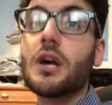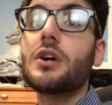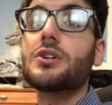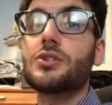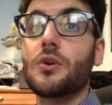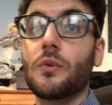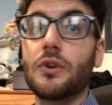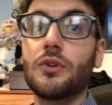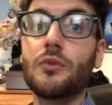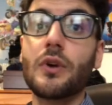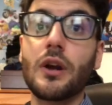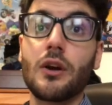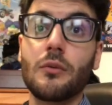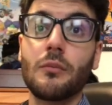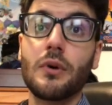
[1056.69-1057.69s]
So we do get
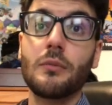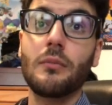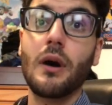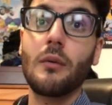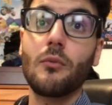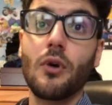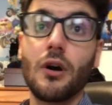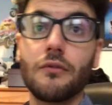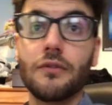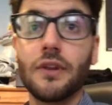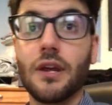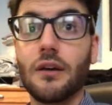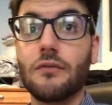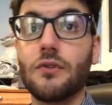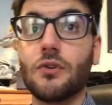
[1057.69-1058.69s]
our Mud Bomb off, and they
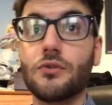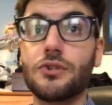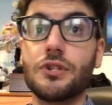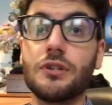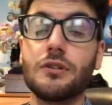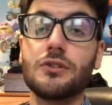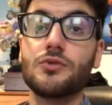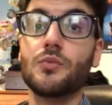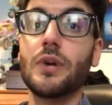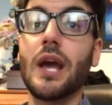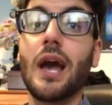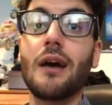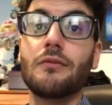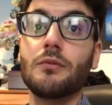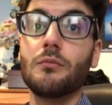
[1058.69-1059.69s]
have no shields. We
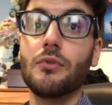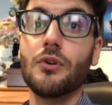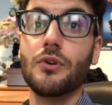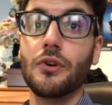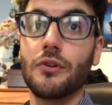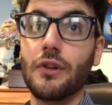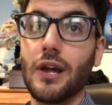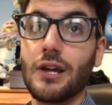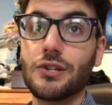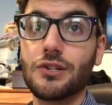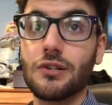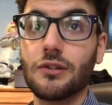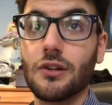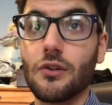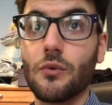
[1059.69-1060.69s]
have to burn our last
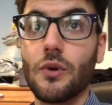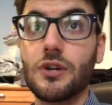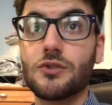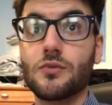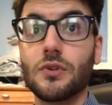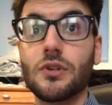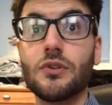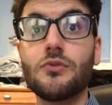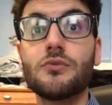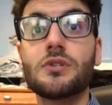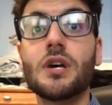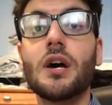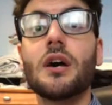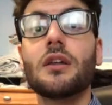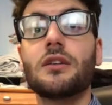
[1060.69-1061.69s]
shield, otherwise we lose.
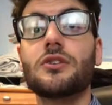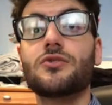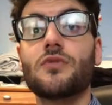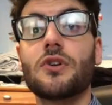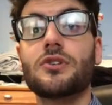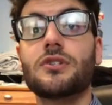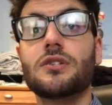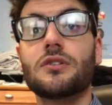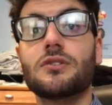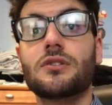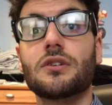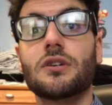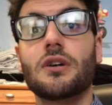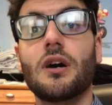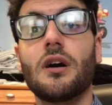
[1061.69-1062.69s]
This Registeel is
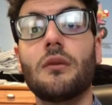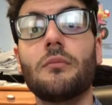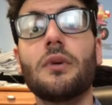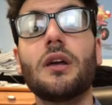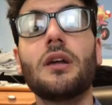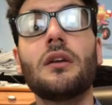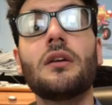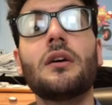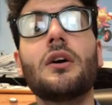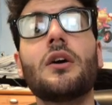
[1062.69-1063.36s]
going to come in.